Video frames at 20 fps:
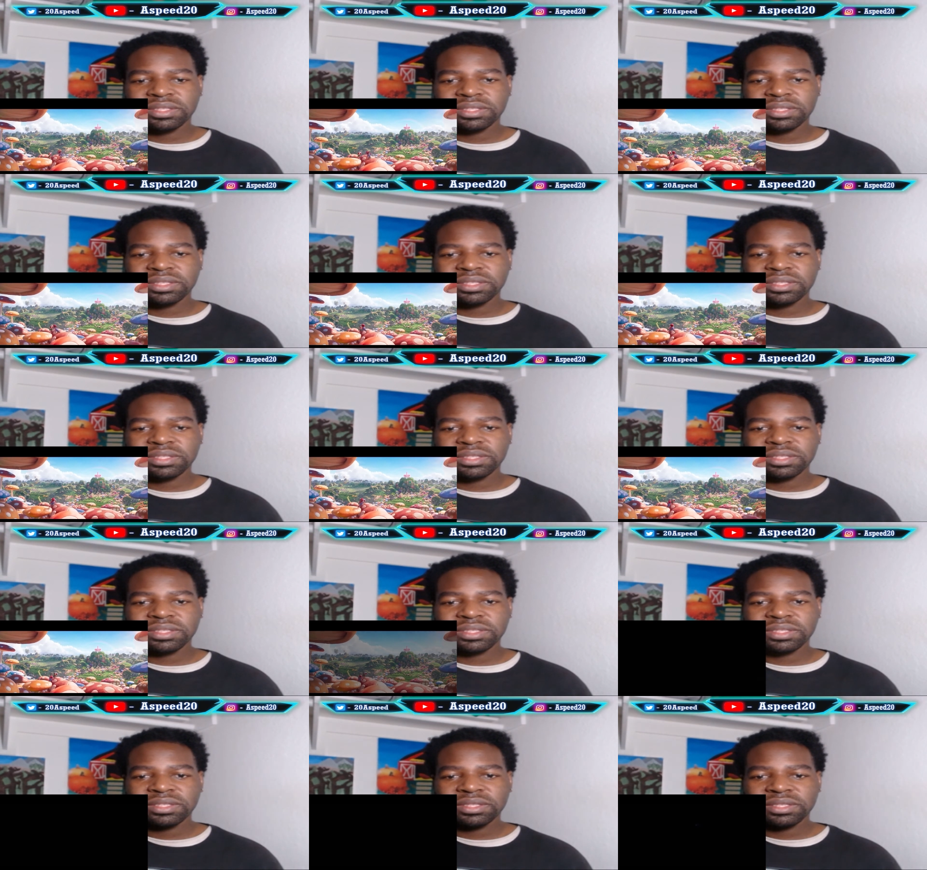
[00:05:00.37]

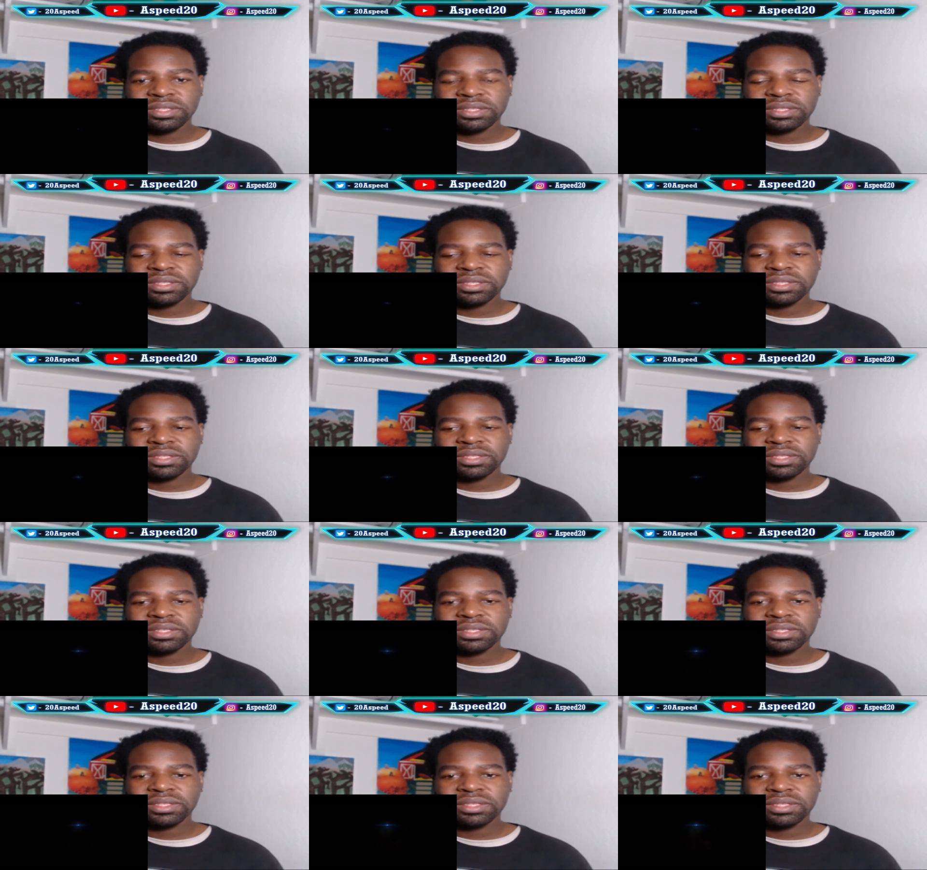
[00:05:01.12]

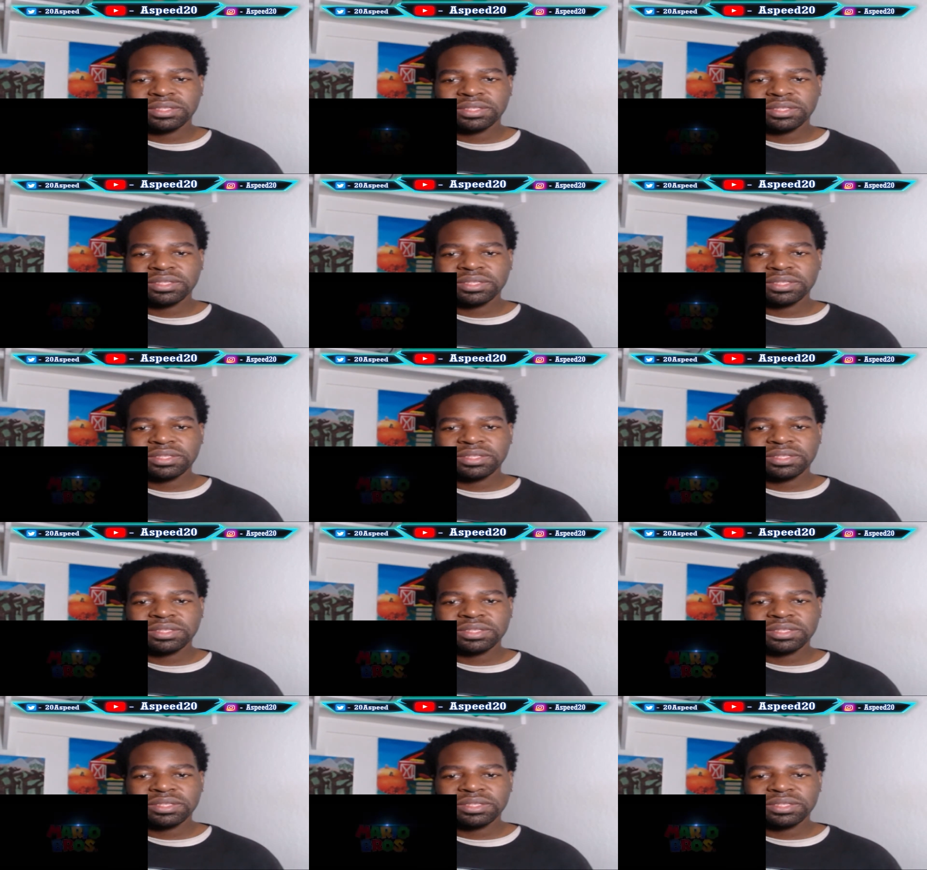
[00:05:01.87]

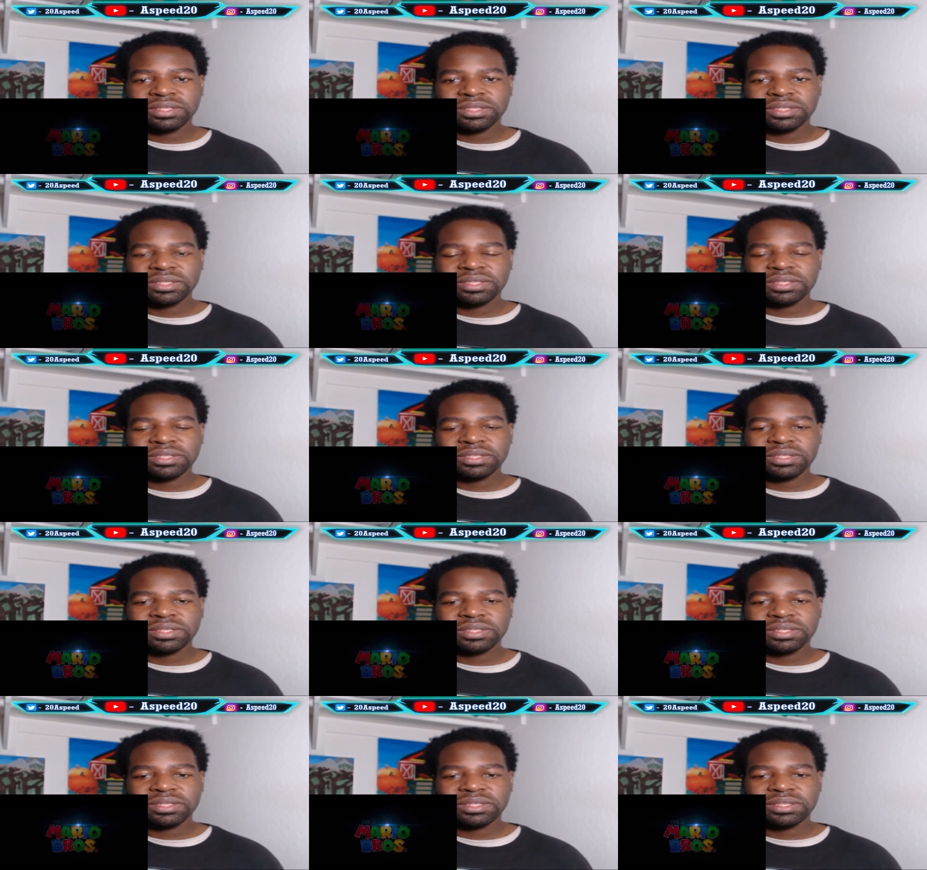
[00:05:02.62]

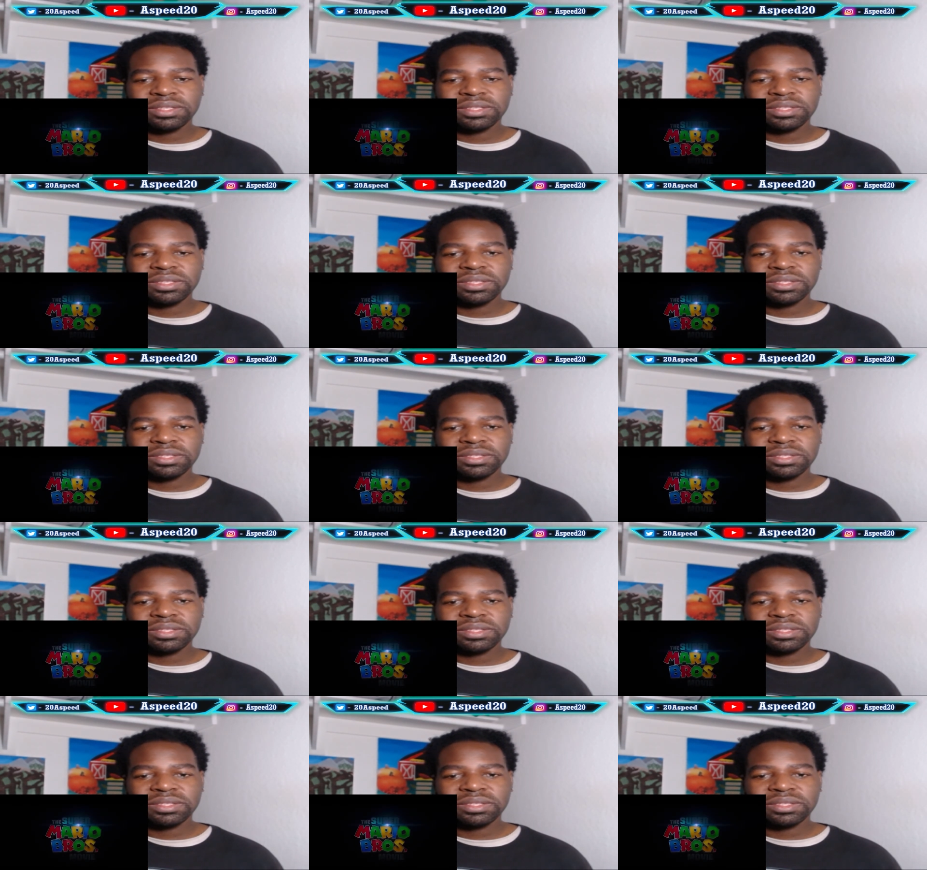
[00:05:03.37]
[no speech]